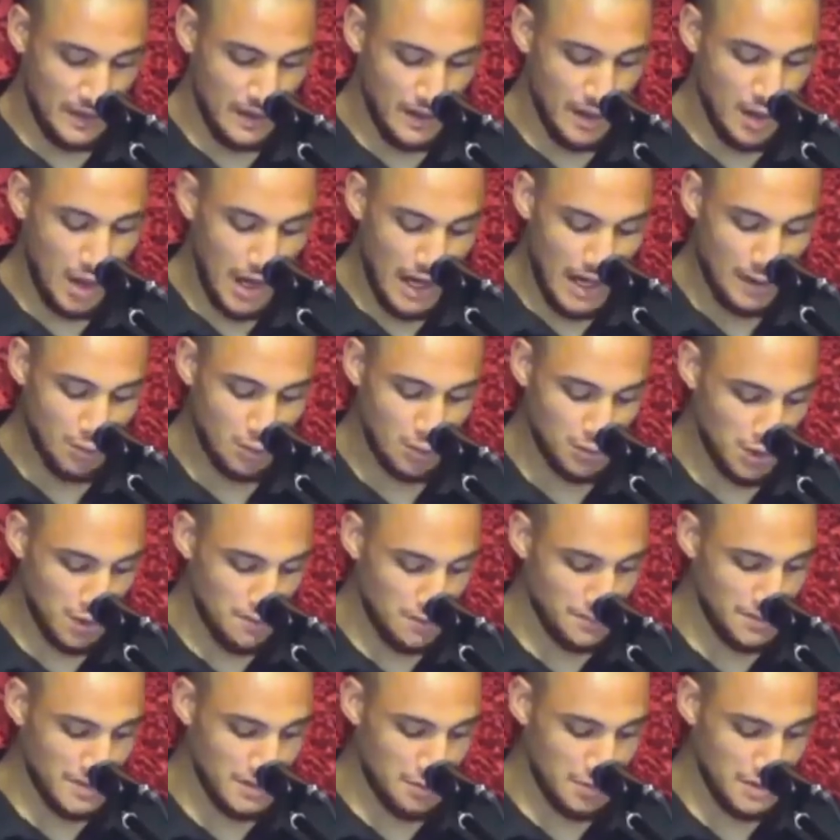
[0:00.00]
I will not
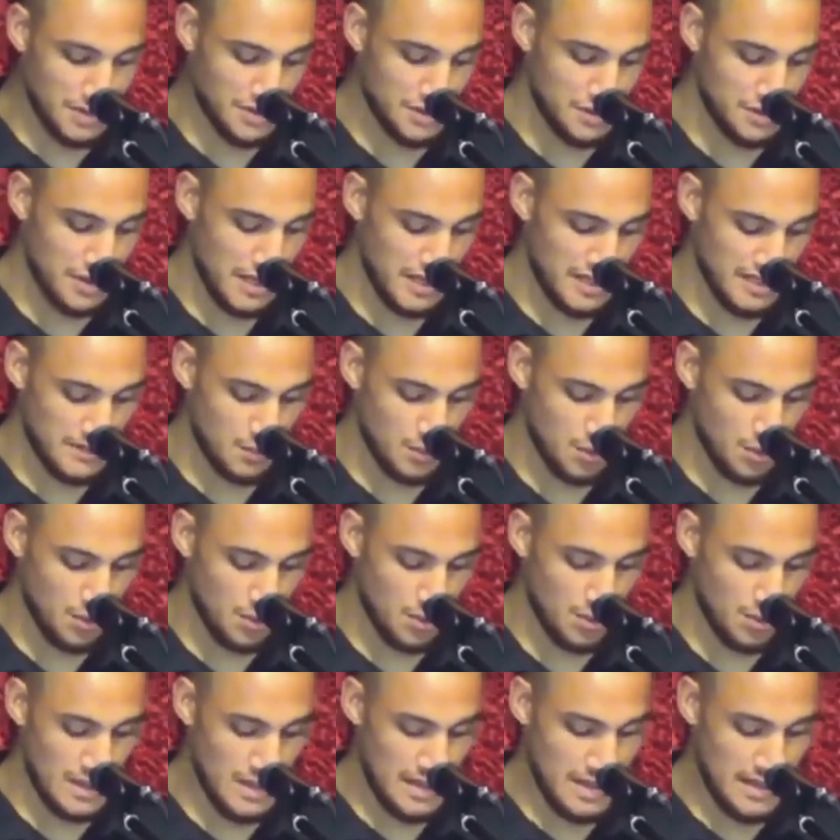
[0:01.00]
be with you anymore
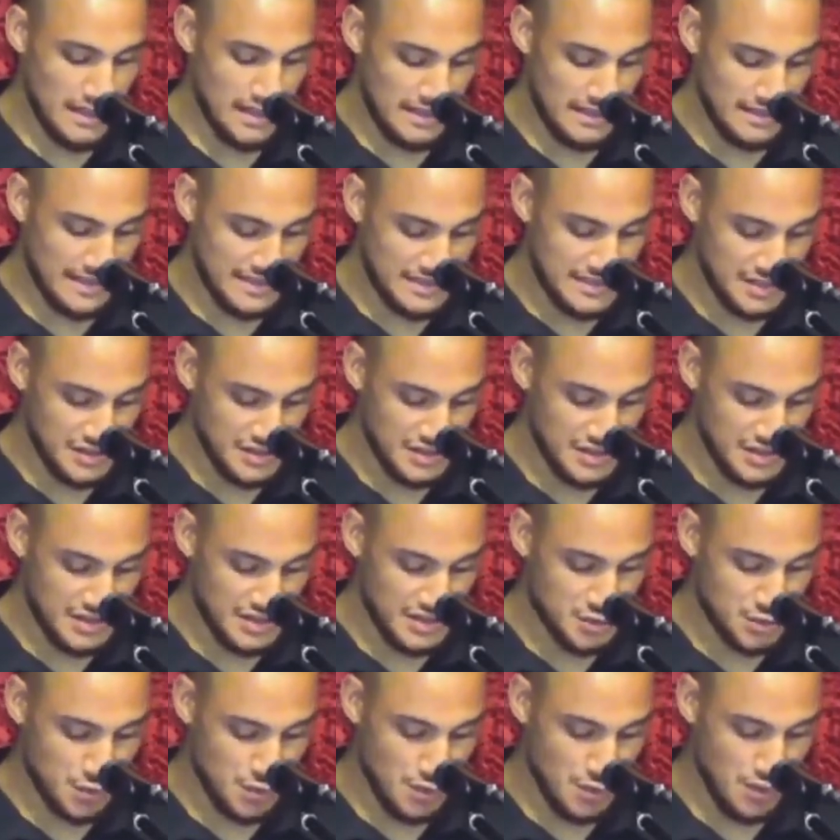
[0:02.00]
unless you
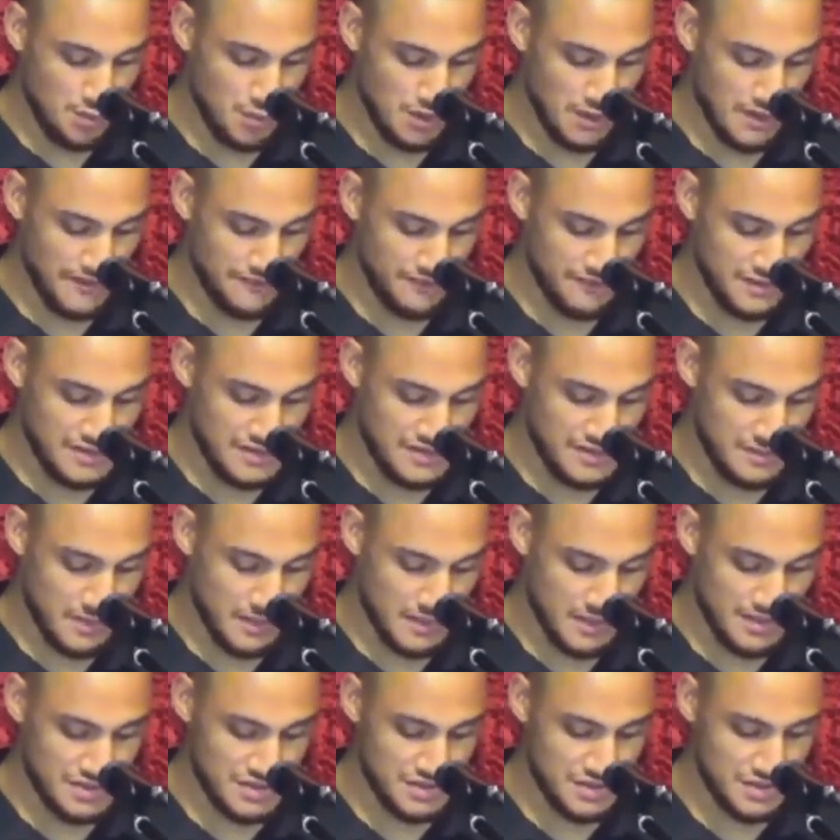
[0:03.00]
destroy whatever is
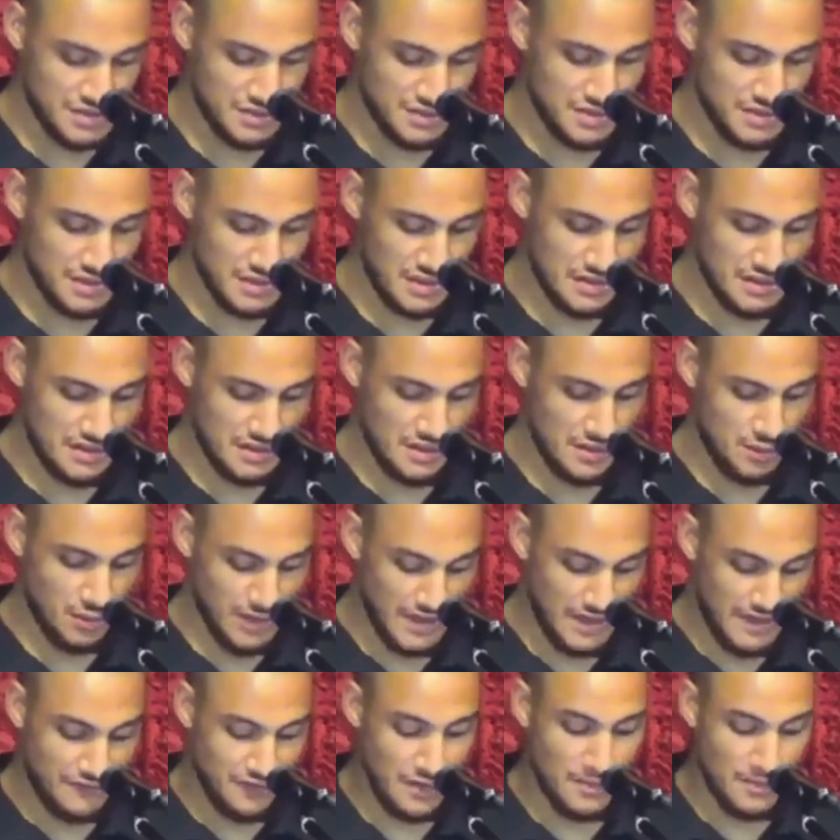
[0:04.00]
amongst you,
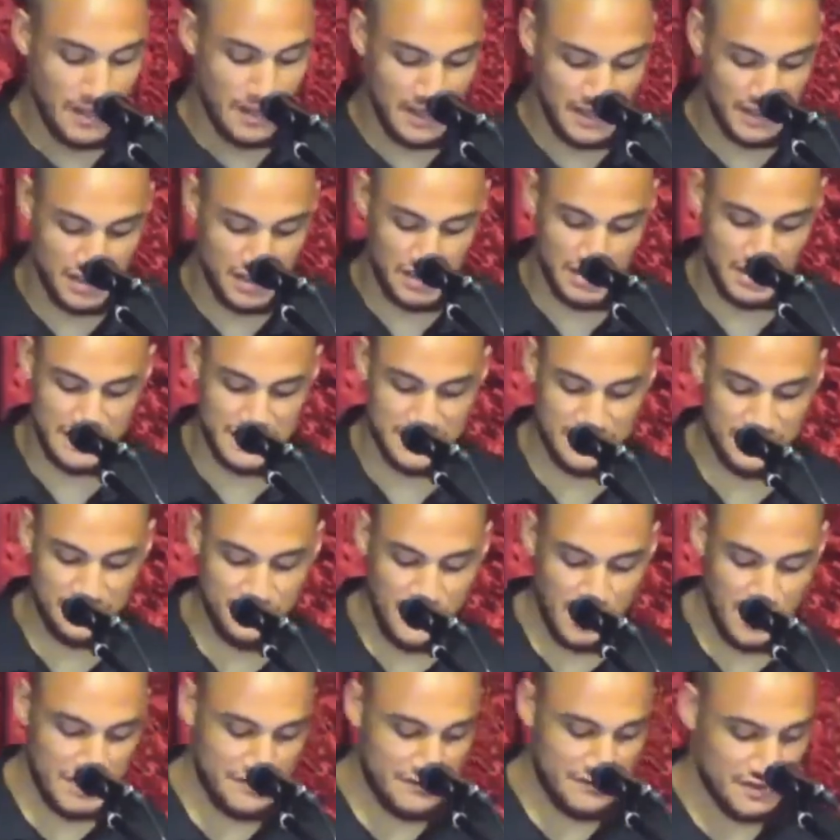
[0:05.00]
whatever among you is
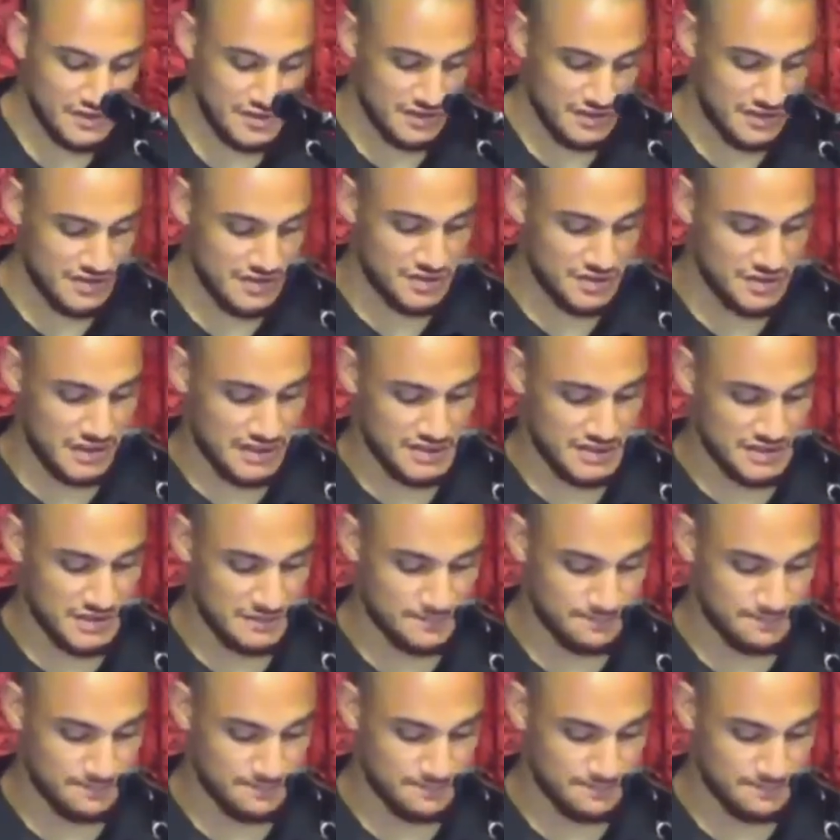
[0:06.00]
devoted to destruction.